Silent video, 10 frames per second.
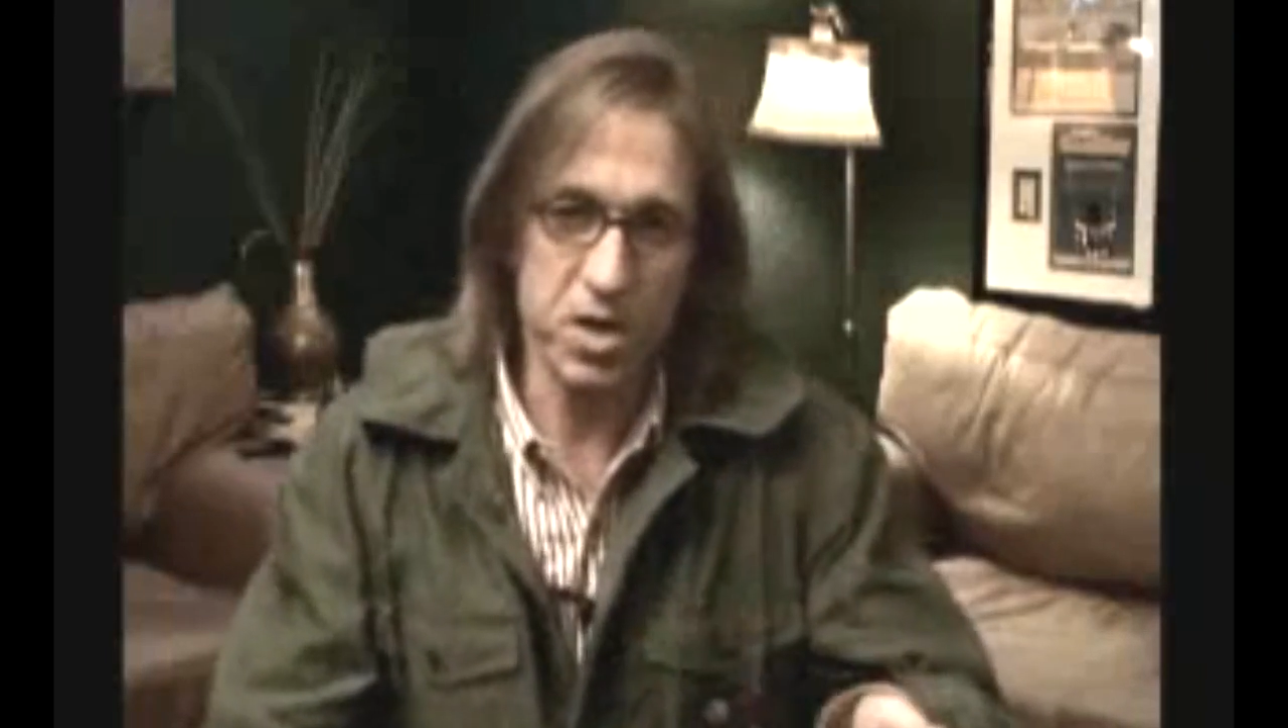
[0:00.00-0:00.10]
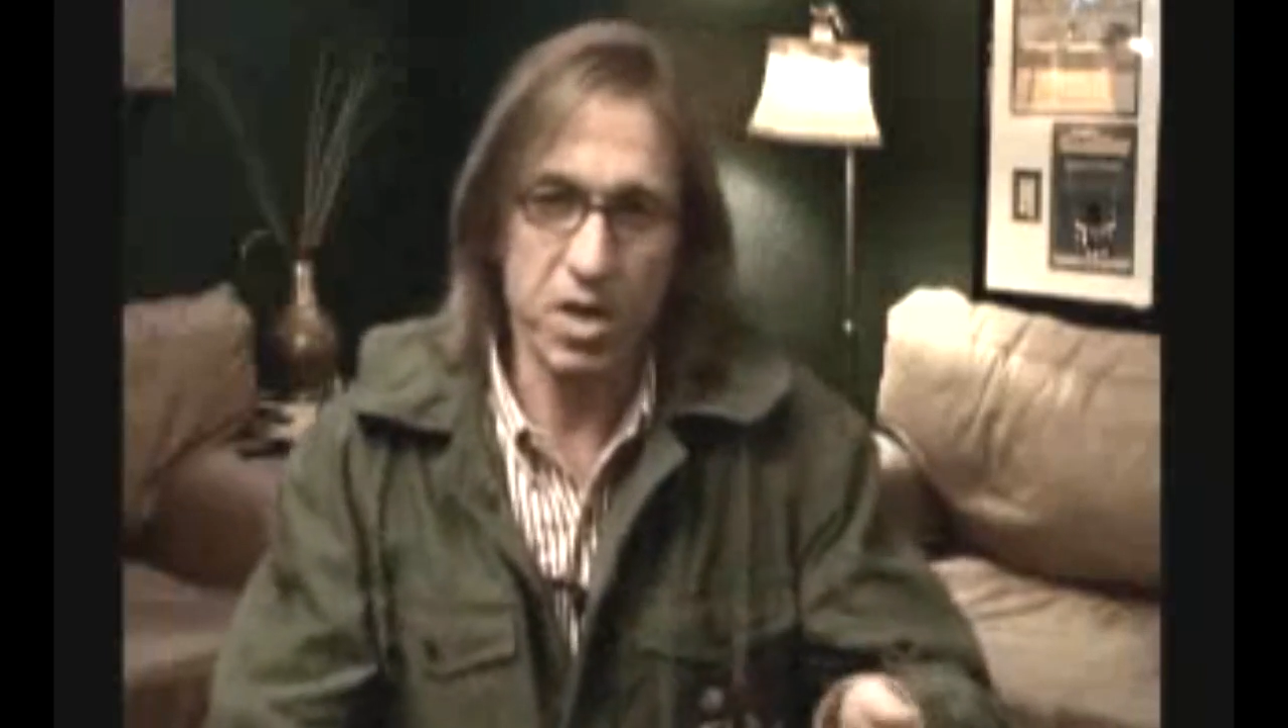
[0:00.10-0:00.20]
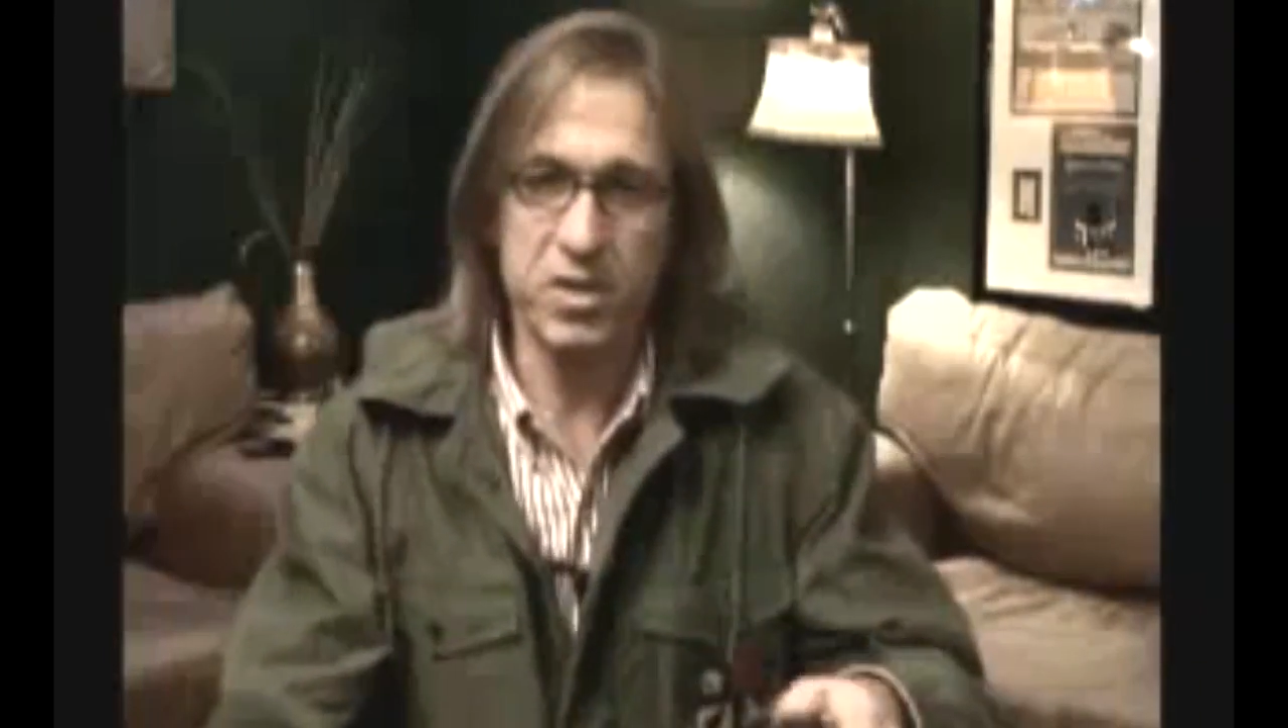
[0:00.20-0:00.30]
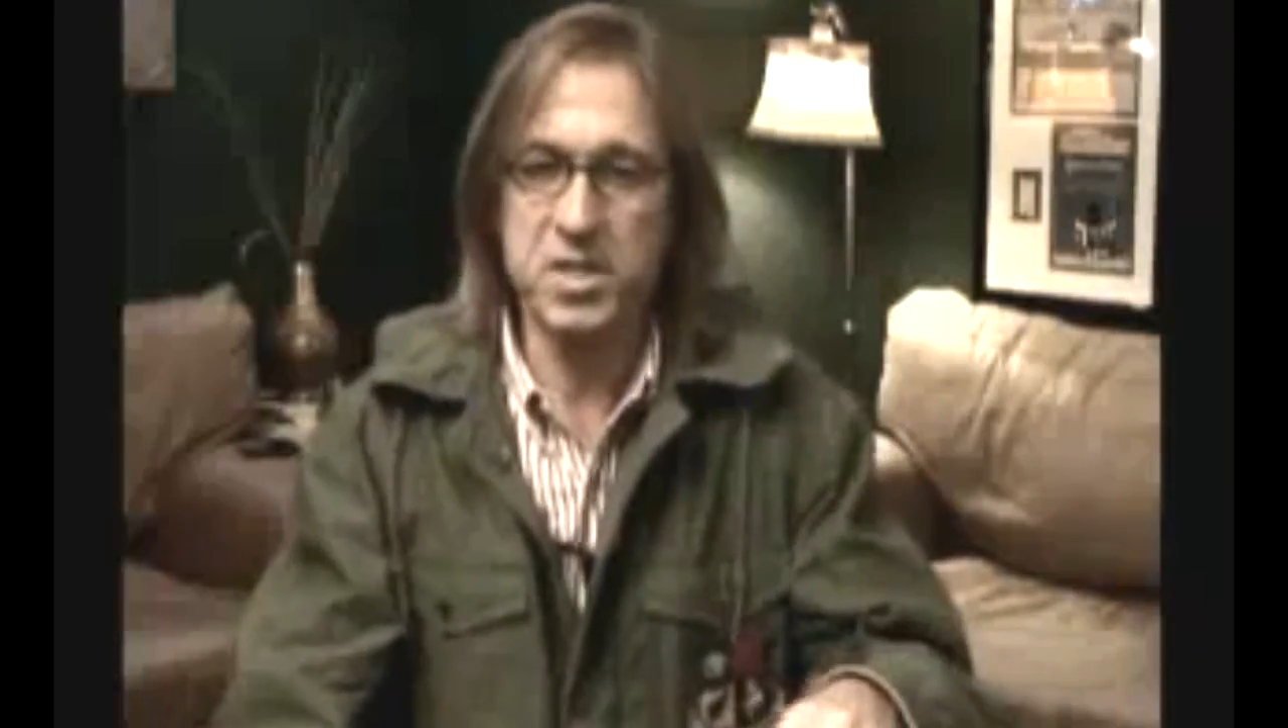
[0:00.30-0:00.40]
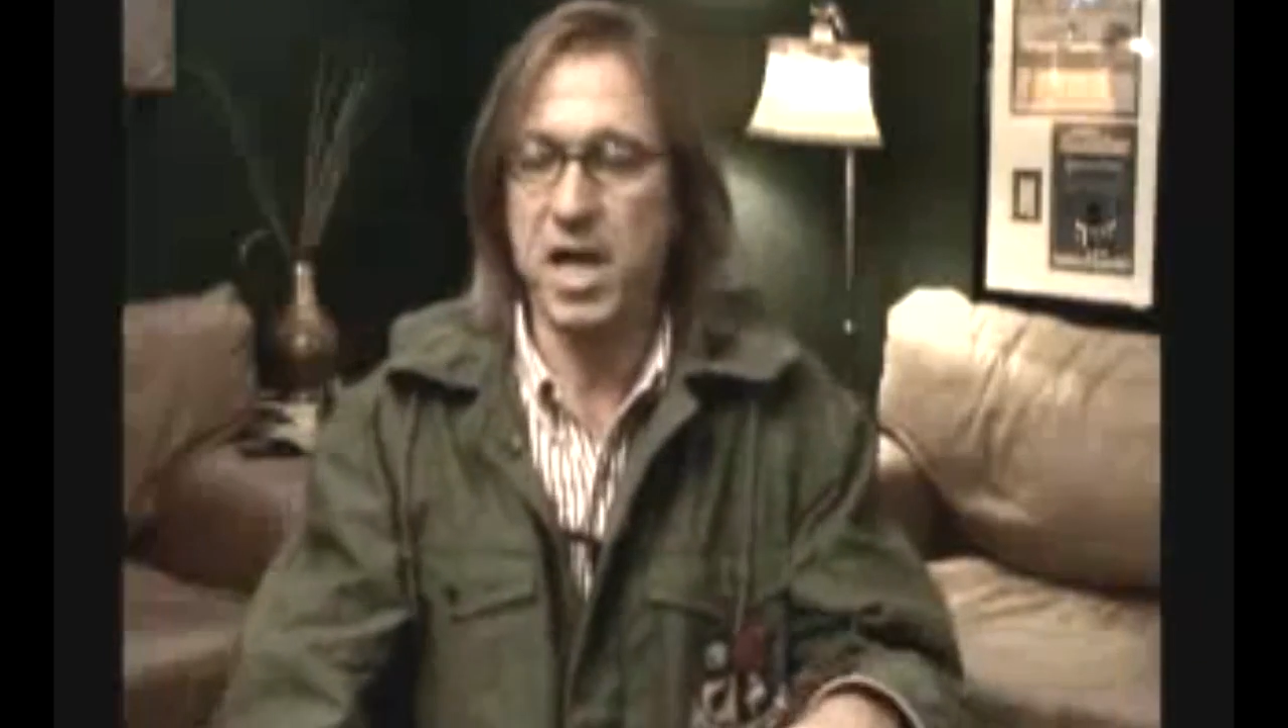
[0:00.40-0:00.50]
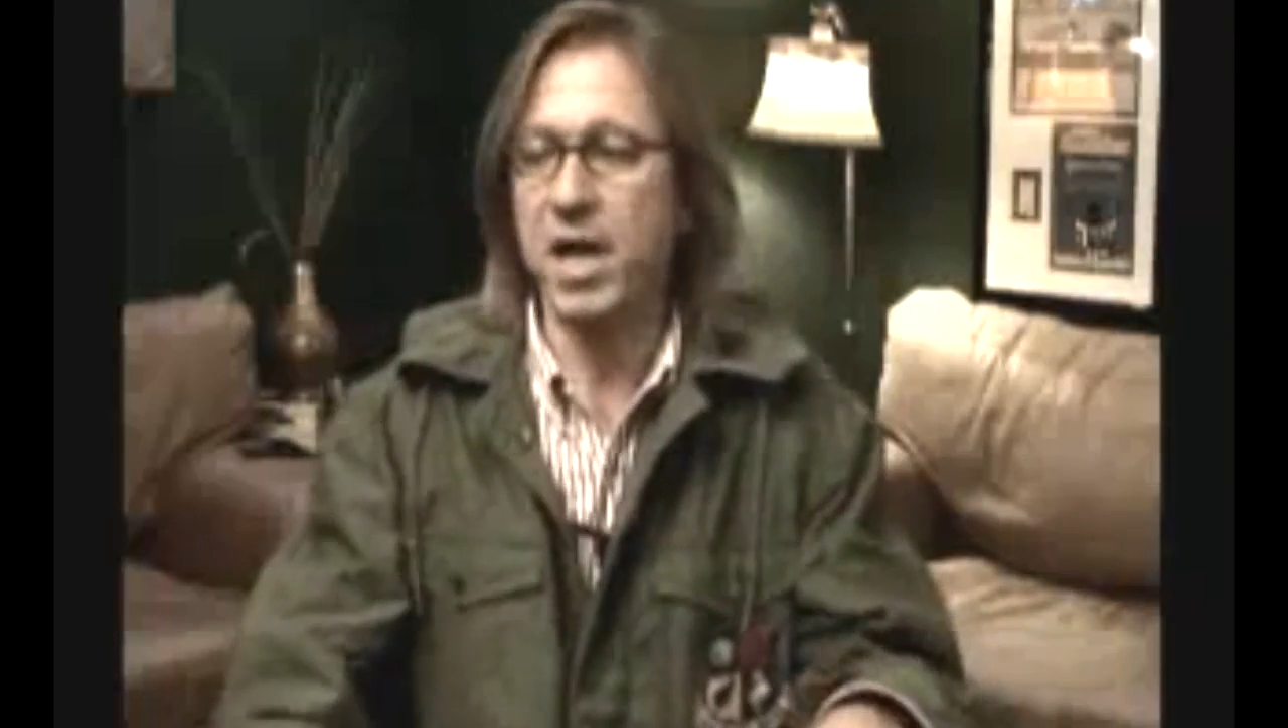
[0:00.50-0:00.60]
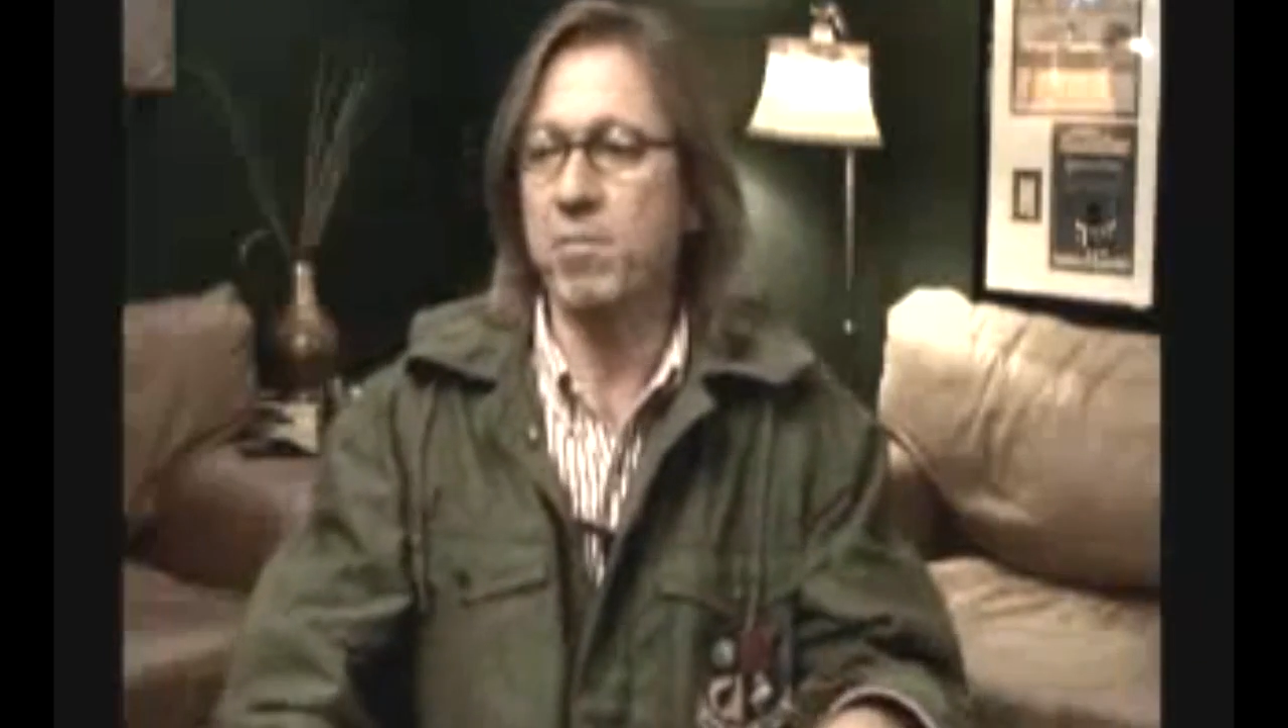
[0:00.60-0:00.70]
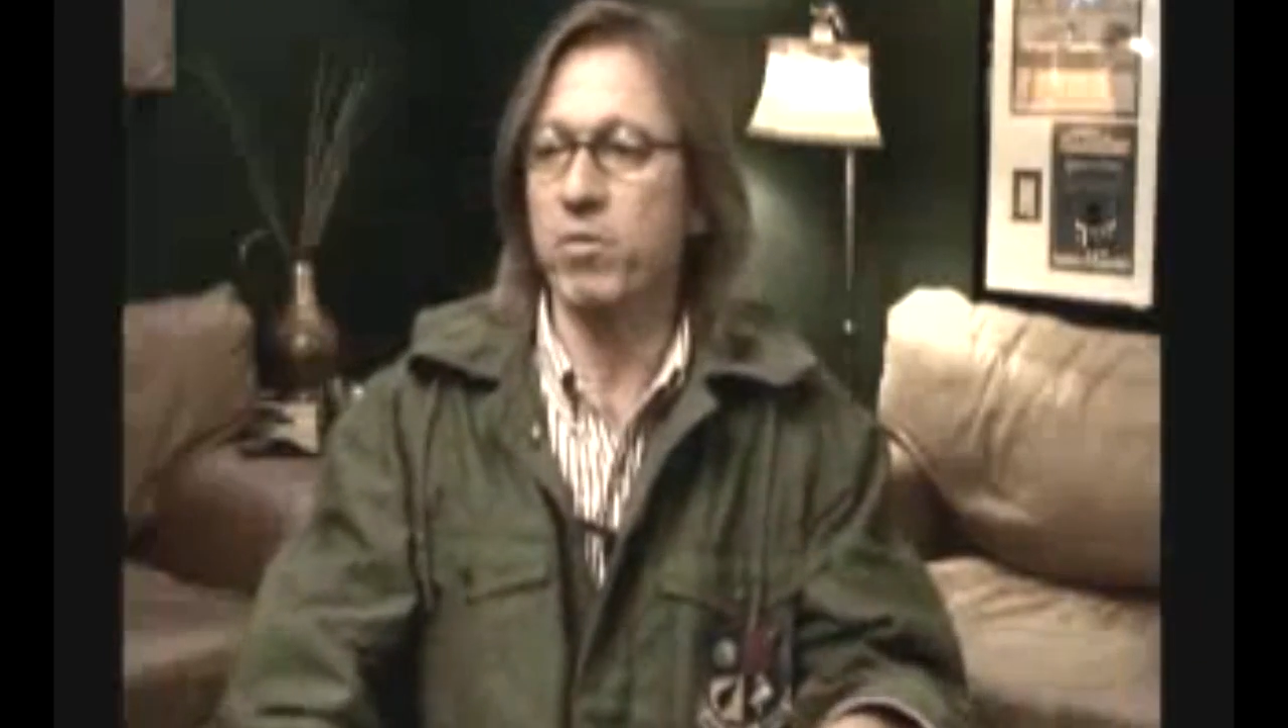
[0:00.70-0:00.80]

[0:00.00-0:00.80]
all the time,